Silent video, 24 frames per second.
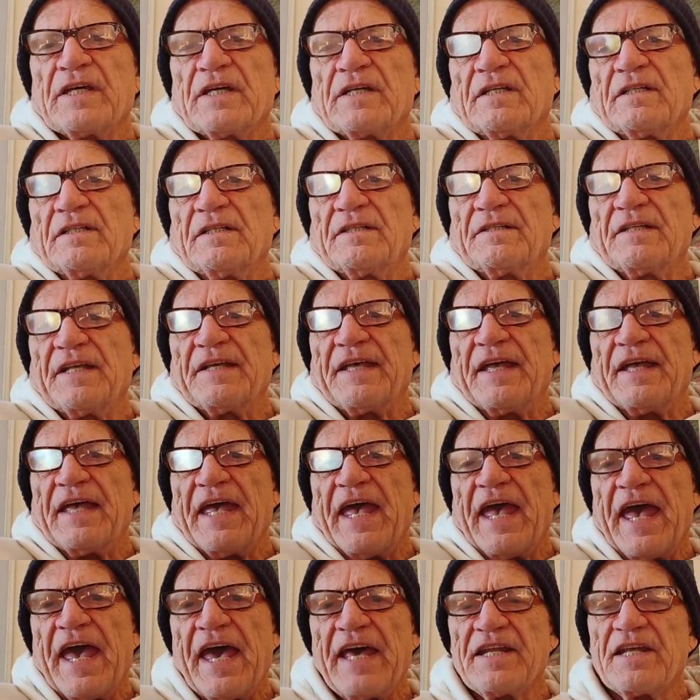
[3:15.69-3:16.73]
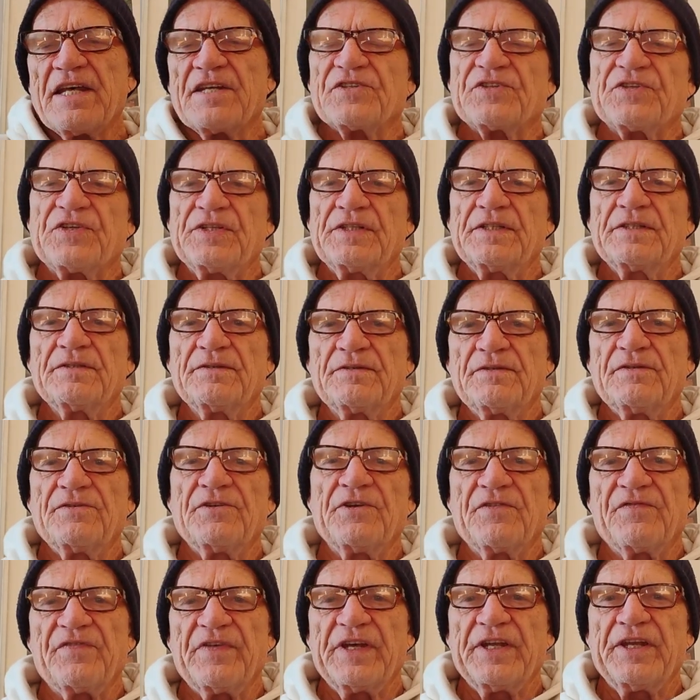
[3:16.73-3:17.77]
to edit
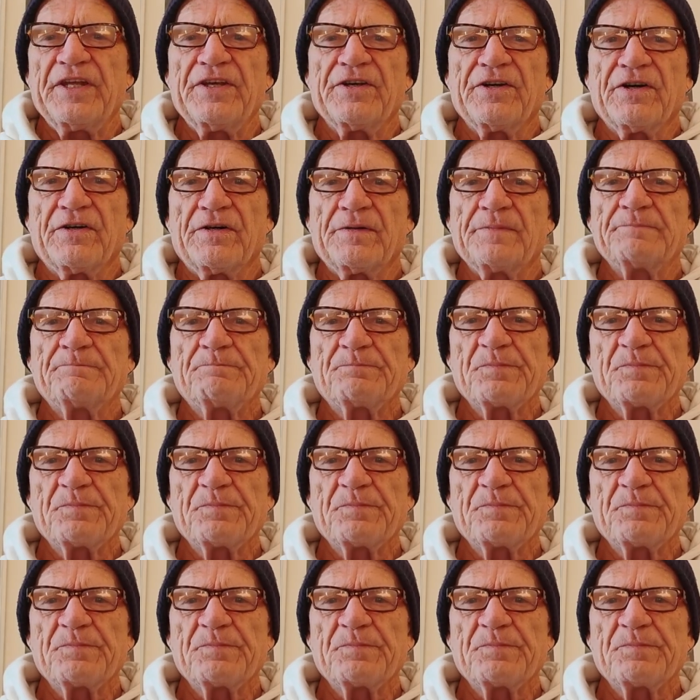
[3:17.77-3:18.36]
your video,